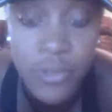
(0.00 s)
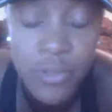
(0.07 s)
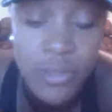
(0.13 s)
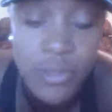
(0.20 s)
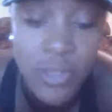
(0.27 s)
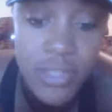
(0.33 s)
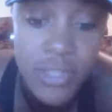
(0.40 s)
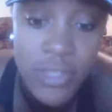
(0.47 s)
to
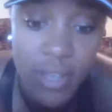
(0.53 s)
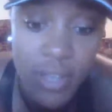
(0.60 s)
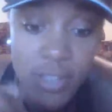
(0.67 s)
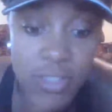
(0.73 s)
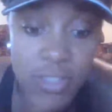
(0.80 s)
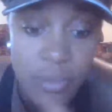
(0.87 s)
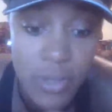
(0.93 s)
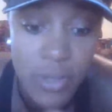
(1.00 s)
the second
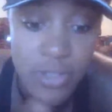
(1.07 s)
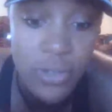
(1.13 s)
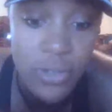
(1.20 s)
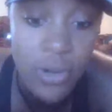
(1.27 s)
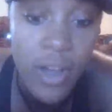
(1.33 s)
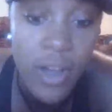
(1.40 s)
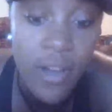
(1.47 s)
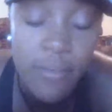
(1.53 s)
semester
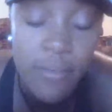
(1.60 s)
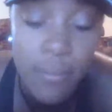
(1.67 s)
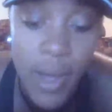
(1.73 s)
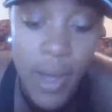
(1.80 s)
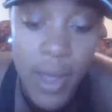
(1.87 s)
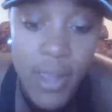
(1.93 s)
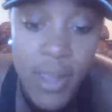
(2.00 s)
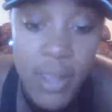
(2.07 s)
of
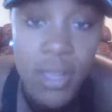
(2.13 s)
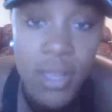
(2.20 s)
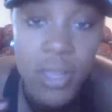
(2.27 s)
my